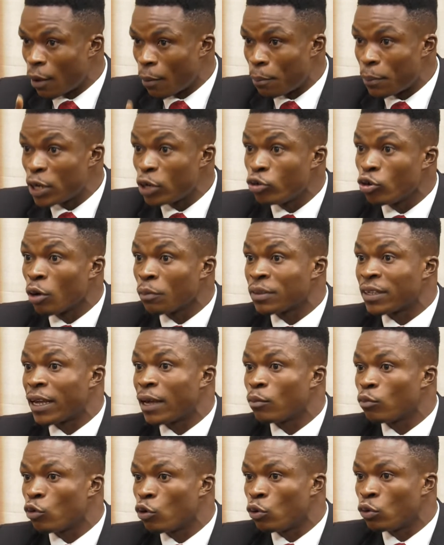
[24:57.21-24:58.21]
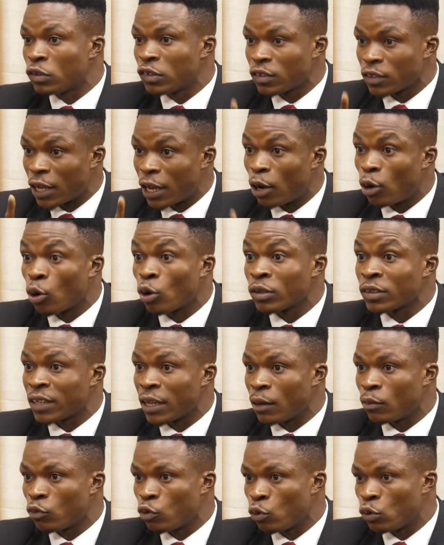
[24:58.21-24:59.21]
medium-term goals, and
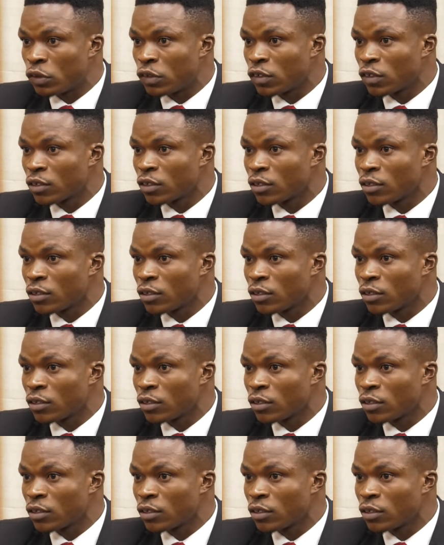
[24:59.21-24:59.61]
long-term goals.